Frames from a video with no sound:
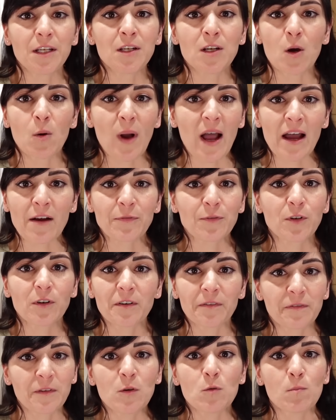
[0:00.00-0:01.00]
you know, after
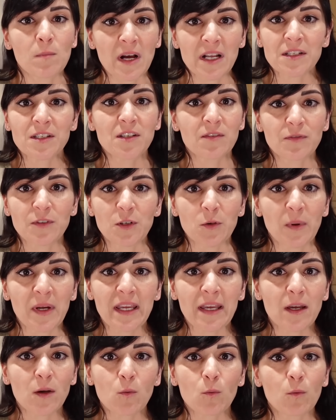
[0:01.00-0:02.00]
a few months of
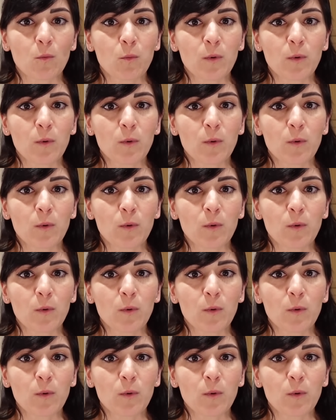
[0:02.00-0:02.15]
doing it,